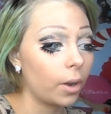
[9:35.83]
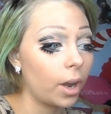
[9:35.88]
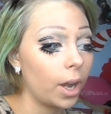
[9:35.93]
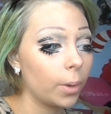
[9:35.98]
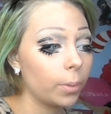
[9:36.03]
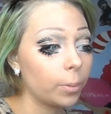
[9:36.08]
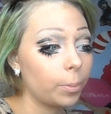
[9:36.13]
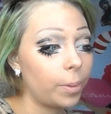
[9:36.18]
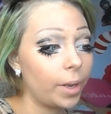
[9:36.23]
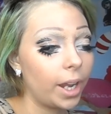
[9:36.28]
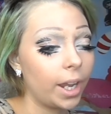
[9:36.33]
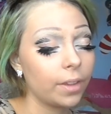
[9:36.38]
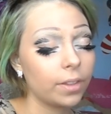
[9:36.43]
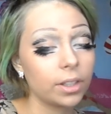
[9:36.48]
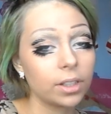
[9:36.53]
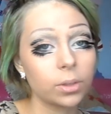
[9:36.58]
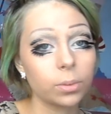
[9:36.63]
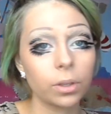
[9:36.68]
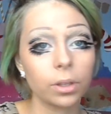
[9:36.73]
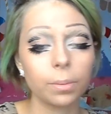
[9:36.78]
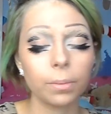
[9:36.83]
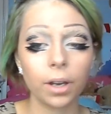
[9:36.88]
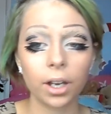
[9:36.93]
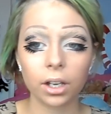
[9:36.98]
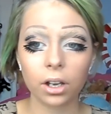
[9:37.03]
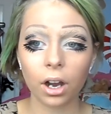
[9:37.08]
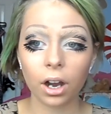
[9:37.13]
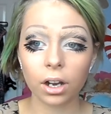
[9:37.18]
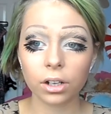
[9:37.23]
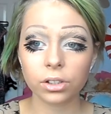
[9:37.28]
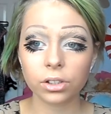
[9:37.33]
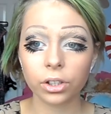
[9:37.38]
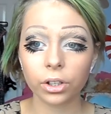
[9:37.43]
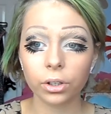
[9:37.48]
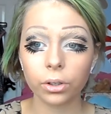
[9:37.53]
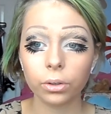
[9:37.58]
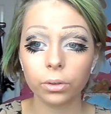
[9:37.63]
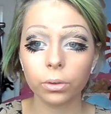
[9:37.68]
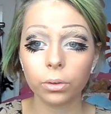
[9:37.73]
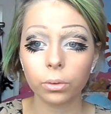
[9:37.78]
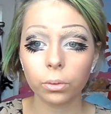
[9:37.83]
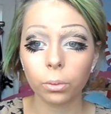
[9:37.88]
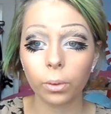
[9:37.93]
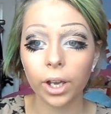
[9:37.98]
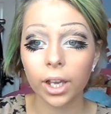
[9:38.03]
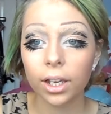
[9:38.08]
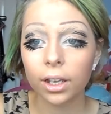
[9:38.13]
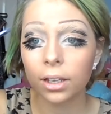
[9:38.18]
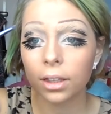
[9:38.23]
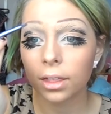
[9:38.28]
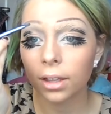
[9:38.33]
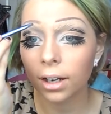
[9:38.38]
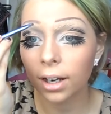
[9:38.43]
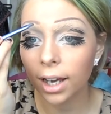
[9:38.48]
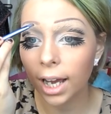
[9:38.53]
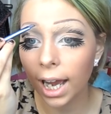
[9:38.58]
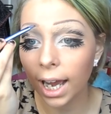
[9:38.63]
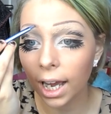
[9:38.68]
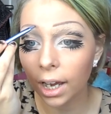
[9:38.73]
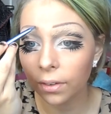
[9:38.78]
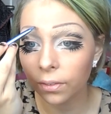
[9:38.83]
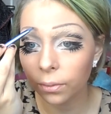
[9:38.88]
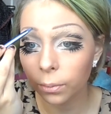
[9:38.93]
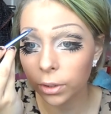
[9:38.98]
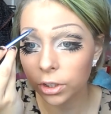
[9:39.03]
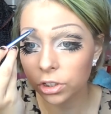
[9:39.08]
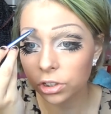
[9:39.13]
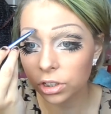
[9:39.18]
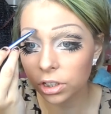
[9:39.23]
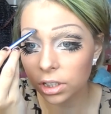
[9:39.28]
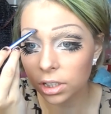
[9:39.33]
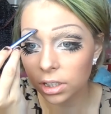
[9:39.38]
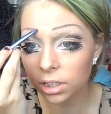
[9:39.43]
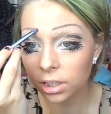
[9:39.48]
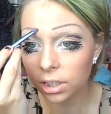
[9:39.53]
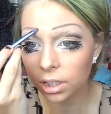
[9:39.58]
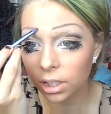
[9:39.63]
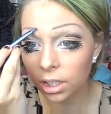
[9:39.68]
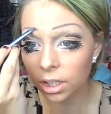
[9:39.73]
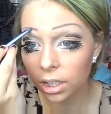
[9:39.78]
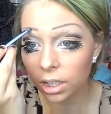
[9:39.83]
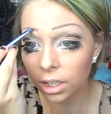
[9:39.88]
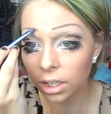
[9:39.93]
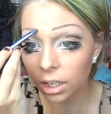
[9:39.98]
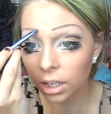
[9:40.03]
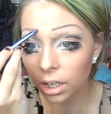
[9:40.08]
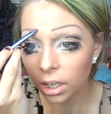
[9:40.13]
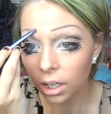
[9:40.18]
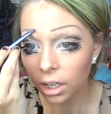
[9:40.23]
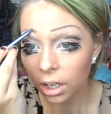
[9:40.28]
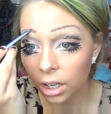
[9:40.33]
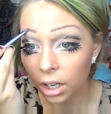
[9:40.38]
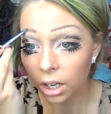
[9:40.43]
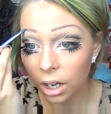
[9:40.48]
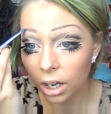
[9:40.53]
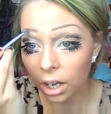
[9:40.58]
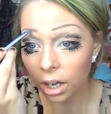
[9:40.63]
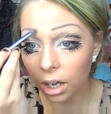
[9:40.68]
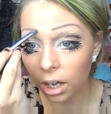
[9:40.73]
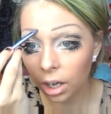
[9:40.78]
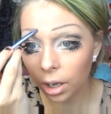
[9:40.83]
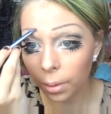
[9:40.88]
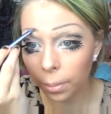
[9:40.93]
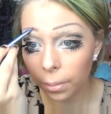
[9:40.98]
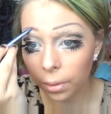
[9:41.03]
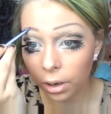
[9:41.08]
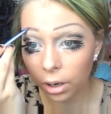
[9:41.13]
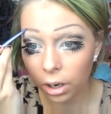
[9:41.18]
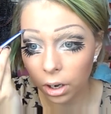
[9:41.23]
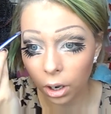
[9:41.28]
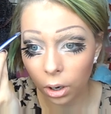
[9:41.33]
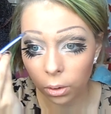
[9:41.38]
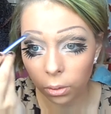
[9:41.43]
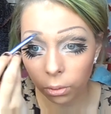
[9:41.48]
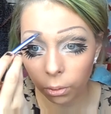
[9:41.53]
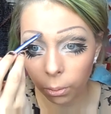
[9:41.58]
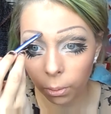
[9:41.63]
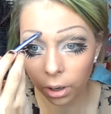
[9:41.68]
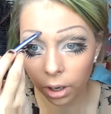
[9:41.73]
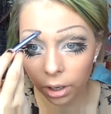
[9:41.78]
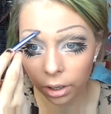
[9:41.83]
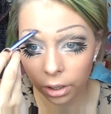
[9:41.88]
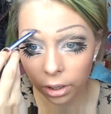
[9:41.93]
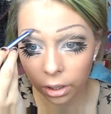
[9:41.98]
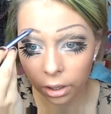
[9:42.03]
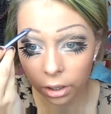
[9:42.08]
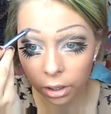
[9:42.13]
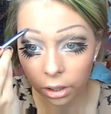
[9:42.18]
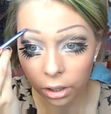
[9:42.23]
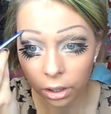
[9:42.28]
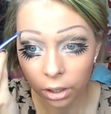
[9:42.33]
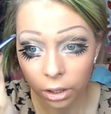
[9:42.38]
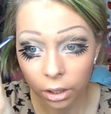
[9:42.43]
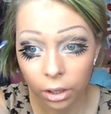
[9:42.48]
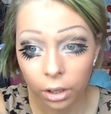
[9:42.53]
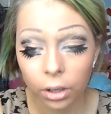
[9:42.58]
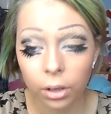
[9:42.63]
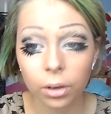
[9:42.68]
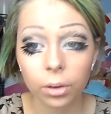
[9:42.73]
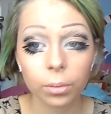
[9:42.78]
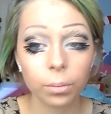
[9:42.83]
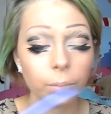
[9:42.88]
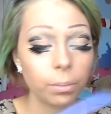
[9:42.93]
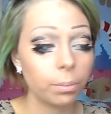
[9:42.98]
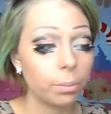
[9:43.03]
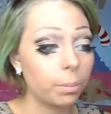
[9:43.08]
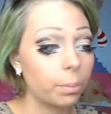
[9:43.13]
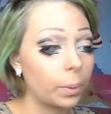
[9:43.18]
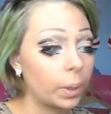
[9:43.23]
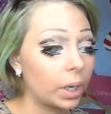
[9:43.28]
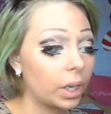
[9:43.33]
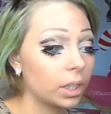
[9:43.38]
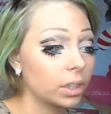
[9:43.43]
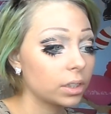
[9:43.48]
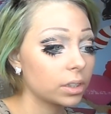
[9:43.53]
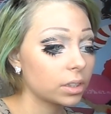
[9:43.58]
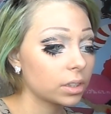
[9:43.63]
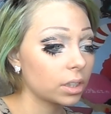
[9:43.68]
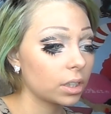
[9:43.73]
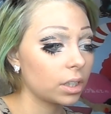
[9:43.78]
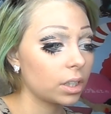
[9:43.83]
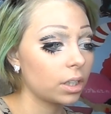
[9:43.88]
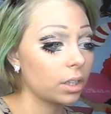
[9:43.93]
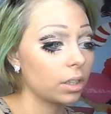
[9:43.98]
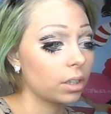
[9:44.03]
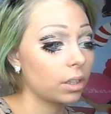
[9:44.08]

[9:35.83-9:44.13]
Now I would pair this with my cartoon wig that I have, which is the gold one, but